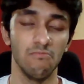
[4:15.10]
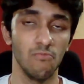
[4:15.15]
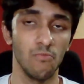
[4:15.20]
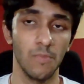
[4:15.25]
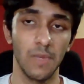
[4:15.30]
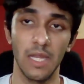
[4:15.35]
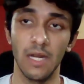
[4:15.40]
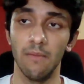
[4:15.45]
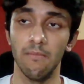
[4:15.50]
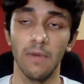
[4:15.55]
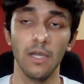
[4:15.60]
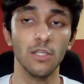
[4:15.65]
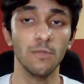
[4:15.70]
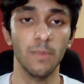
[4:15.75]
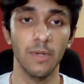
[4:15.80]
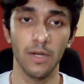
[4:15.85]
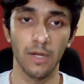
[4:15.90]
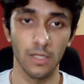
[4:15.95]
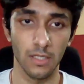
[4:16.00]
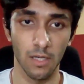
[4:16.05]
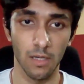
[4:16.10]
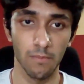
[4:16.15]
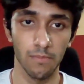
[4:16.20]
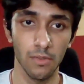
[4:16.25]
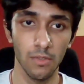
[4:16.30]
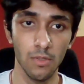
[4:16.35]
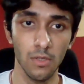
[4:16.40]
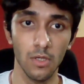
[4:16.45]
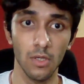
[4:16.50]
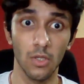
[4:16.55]
in a much better
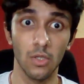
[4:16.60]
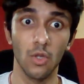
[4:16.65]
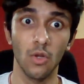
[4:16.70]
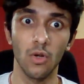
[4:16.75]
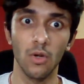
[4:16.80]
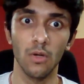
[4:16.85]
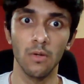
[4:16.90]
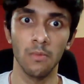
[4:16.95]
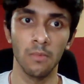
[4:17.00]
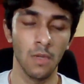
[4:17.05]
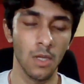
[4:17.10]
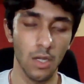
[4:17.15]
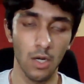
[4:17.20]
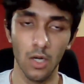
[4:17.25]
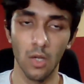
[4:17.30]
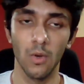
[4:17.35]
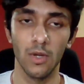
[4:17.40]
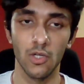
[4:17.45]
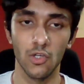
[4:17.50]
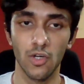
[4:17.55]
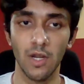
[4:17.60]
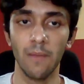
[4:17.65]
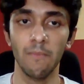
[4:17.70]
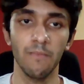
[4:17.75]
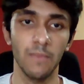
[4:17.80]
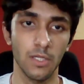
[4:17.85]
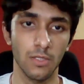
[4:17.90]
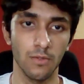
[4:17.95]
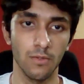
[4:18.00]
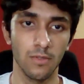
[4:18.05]
example, your lower trap
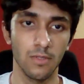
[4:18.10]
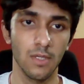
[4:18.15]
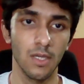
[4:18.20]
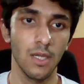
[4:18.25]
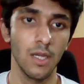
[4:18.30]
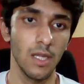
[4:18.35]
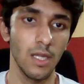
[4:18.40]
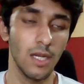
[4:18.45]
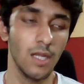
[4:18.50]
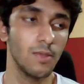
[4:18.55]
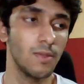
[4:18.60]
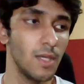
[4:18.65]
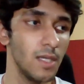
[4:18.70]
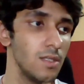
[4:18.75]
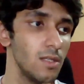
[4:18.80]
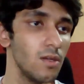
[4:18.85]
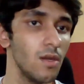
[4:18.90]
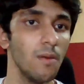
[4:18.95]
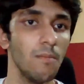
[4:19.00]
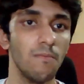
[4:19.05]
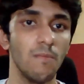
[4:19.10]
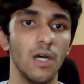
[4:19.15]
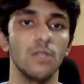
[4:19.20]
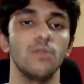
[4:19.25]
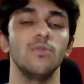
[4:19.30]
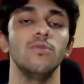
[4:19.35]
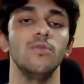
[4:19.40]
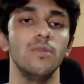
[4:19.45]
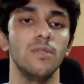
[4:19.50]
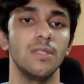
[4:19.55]
muscles. Now, these are not
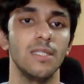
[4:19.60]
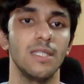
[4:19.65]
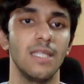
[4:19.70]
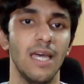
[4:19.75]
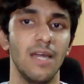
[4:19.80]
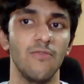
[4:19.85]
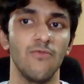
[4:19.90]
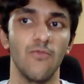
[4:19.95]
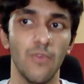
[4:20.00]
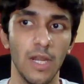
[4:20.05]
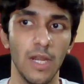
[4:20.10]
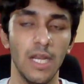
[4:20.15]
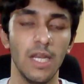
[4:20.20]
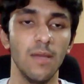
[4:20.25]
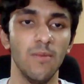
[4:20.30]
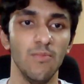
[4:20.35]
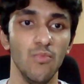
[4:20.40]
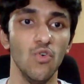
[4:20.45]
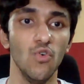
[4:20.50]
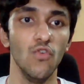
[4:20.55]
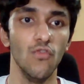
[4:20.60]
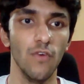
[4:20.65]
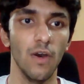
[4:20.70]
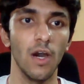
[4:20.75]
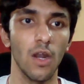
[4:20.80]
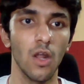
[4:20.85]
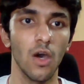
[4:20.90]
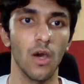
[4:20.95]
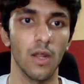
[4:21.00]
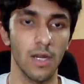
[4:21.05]
muscles that really move a
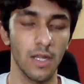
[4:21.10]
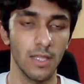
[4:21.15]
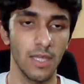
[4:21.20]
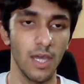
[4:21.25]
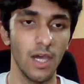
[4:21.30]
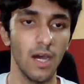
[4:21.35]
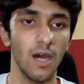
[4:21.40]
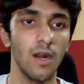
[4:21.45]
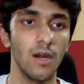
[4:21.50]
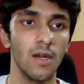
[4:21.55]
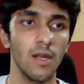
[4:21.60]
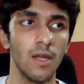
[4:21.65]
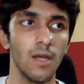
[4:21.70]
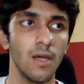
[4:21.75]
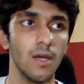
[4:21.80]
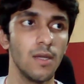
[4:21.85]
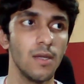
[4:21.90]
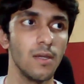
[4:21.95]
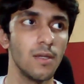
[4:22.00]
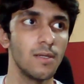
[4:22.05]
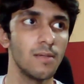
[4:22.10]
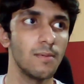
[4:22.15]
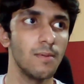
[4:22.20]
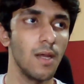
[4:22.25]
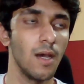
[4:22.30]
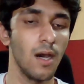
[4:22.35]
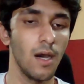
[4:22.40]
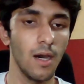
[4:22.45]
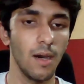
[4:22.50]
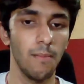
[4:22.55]
lot. They are
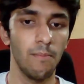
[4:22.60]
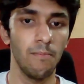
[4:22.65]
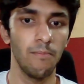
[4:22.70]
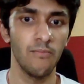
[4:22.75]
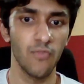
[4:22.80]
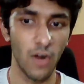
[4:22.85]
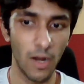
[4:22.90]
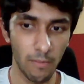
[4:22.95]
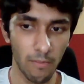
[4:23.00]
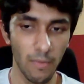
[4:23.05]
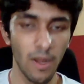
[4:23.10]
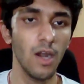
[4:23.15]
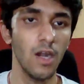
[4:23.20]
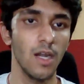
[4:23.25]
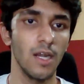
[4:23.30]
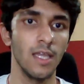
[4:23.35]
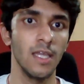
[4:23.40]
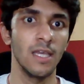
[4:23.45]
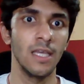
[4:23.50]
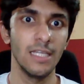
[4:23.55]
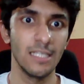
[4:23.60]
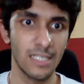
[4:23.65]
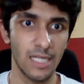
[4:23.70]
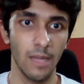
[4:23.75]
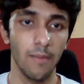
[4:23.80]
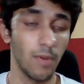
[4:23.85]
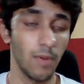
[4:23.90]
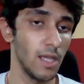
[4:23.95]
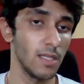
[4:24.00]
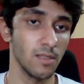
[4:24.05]
primarily
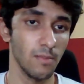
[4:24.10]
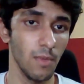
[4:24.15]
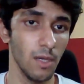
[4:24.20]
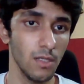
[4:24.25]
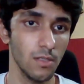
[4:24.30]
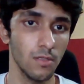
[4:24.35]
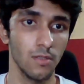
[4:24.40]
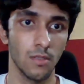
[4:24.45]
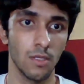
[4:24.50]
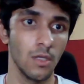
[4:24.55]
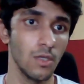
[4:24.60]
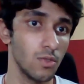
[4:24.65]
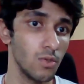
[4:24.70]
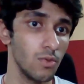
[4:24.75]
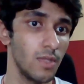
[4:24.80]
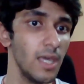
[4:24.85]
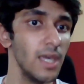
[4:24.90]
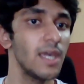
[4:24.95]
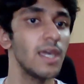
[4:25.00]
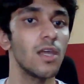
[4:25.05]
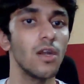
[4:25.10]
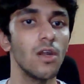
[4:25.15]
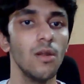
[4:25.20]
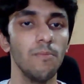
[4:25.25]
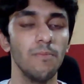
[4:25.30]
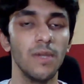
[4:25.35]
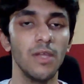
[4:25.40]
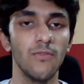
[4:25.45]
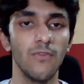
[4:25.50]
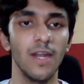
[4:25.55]
stabilizer muscles, so they cannot
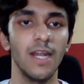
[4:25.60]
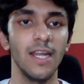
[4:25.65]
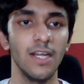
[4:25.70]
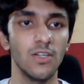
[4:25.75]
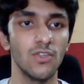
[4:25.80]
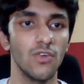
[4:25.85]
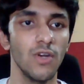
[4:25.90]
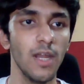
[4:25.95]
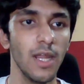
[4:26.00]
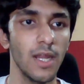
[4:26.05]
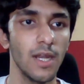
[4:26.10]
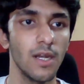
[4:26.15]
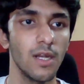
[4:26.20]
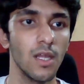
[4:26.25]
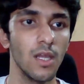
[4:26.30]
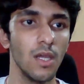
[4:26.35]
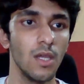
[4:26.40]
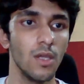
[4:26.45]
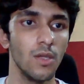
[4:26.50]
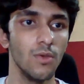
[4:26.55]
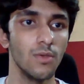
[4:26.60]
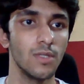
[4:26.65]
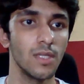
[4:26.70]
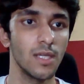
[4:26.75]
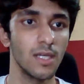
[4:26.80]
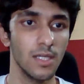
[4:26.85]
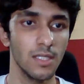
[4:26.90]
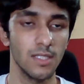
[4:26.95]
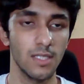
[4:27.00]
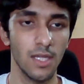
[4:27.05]
be really trained using
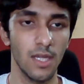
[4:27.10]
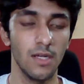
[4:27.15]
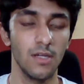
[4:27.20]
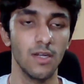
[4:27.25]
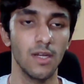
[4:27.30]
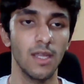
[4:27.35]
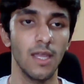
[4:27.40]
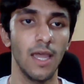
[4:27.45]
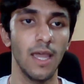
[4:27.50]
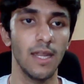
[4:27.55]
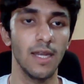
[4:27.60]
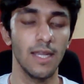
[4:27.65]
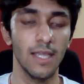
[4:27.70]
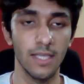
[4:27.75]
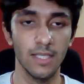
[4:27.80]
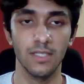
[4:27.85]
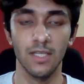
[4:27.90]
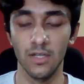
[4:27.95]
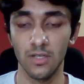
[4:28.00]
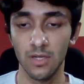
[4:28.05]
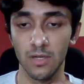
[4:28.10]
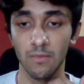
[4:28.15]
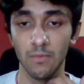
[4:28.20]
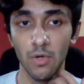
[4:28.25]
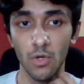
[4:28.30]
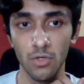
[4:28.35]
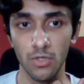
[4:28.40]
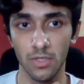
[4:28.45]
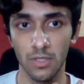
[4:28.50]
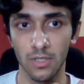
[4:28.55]
concentric and eccentric
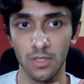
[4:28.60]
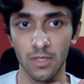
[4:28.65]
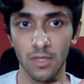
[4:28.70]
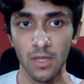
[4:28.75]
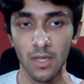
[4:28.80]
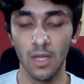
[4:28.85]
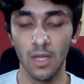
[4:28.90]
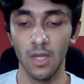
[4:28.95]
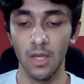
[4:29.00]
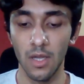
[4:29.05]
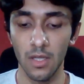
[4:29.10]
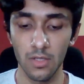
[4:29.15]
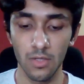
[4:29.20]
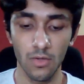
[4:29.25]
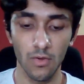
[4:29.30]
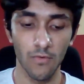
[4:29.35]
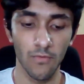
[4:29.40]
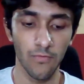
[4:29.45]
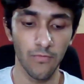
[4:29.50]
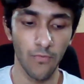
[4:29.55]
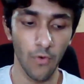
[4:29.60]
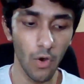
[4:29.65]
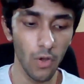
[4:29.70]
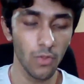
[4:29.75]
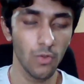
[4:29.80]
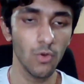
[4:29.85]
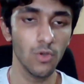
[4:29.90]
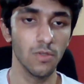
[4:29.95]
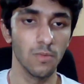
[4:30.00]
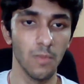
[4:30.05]
motions. So for
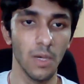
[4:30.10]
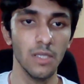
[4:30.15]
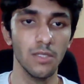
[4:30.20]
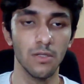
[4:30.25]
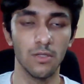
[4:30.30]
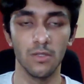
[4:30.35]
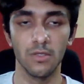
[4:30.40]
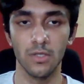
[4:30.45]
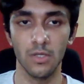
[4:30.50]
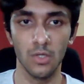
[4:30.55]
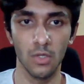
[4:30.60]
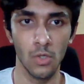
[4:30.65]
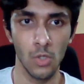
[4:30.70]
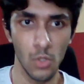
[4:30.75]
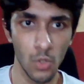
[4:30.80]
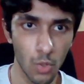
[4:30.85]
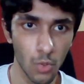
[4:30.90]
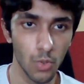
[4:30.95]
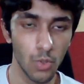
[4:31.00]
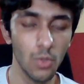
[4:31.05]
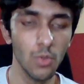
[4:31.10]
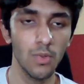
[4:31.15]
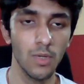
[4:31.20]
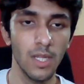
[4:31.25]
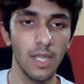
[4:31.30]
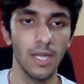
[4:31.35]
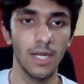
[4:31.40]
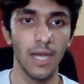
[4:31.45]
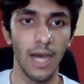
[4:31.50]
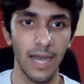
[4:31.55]
those muscles, you do
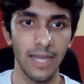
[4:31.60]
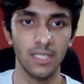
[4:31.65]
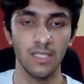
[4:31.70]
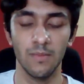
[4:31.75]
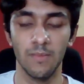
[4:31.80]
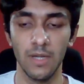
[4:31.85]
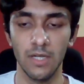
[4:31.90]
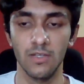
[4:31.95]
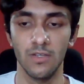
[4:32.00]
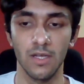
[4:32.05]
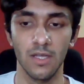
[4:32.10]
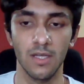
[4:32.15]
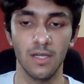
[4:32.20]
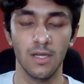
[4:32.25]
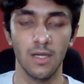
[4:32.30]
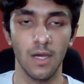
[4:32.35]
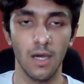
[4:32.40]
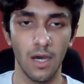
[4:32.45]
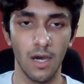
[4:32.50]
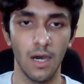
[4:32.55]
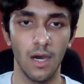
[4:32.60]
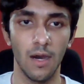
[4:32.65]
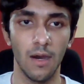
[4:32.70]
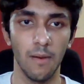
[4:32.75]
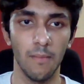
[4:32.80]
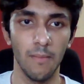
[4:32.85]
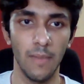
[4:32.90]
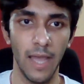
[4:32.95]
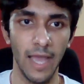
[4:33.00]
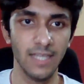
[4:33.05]
need isometric
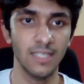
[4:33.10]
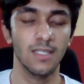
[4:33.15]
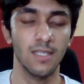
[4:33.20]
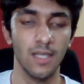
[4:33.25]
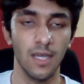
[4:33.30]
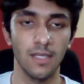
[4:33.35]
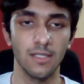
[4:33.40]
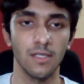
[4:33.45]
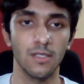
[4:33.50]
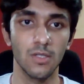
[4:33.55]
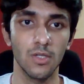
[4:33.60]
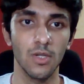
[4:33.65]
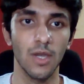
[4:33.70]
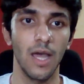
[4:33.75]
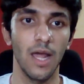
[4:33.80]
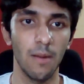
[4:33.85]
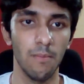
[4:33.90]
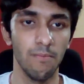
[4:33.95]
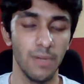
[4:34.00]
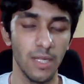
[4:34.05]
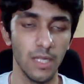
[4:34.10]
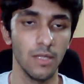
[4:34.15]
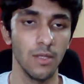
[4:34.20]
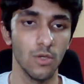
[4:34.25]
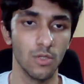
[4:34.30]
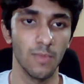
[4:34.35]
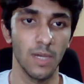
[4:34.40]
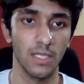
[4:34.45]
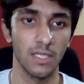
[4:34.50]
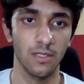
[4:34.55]
exercises to help build those
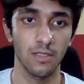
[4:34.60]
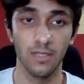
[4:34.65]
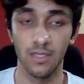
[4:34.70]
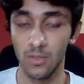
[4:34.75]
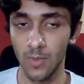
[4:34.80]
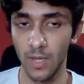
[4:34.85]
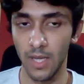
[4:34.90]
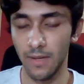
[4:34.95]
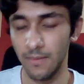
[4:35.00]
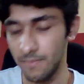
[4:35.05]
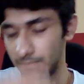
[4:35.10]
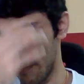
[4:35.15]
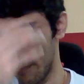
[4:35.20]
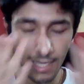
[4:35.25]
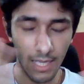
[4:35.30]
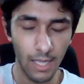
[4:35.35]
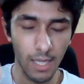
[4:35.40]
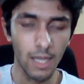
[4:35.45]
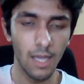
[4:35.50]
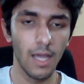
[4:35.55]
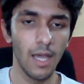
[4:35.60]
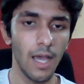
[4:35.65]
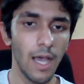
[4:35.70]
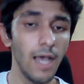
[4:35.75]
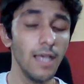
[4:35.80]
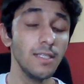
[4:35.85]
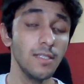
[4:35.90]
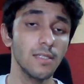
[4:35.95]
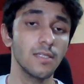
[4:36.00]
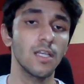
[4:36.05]
muscles as well. As
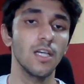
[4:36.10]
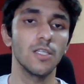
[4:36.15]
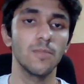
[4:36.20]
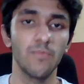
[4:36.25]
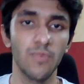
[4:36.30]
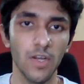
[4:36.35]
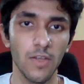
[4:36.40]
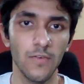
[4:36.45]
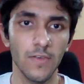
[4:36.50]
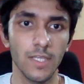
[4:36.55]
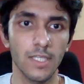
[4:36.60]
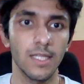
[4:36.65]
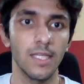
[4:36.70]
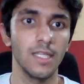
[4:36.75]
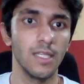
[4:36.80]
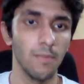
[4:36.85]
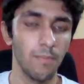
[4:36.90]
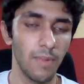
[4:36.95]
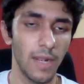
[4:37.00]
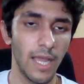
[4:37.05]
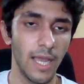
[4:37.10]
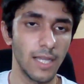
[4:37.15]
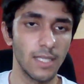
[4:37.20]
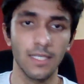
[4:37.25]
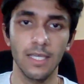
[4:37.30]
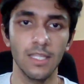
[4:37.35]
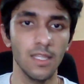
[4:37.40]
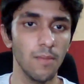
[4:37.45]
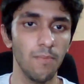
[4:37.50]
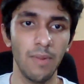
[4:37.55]
discussed previously, the planks.
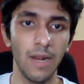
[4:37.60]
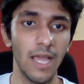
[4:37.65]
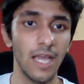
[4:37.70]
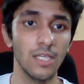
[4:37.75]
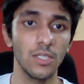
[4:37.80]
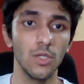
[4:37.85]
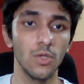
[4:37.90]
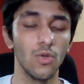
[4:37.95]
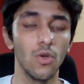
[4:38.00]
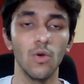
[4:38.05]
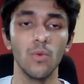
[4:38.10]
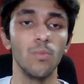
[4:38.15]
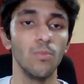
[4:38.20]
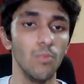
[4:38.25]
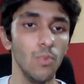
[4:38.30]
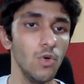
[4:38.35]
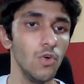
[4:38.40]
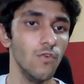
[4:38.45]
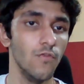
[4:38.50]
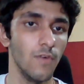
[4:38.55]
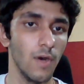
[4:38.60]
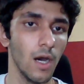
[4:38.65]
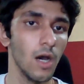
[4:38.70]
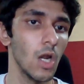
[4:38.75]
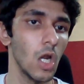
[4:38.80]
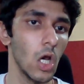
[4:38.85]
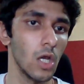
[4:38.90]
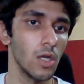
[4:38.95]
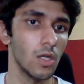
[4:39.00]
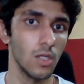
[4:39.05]
In the planks, you don't move a
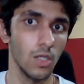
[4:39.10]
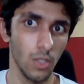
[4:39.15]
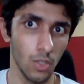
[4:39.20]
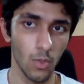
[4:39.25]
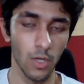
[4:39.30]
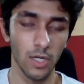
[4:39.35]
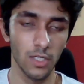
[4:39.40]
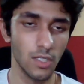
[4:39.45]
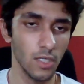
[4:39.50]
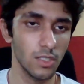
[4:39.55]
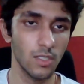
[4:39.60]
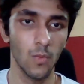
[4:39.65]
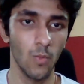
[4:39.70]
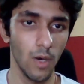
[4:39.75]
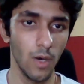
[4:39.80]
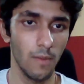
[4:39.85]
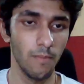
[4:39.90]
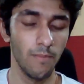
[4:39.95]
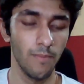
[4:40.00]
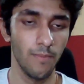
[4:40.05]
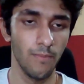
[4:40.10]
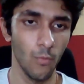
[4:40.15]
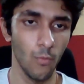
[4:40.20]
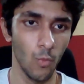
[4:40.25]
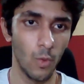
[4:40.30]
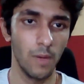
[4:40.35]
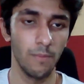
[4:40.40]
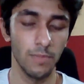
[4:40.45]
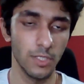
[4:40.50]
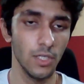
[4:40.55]
lot. You are just in
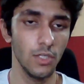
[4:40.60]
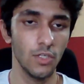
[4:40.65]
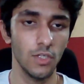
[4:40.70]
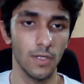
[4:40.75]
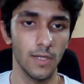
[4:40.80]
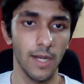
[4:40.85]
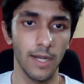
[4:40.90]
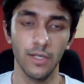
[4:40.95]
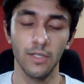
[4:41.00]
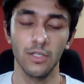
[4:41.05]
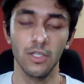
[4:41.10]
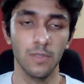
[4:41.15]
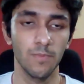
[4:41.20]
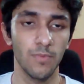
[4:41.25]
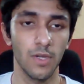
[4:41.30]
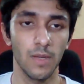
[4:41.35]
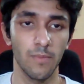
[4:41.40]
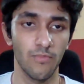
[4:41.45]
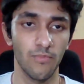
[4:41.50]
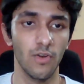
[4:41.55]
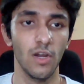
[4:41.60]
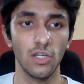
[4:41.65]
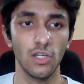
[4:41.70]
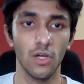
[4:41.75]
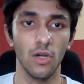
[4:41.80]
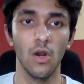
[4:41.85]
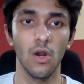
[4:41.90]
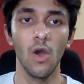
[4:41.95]
one position and you're just putting pressure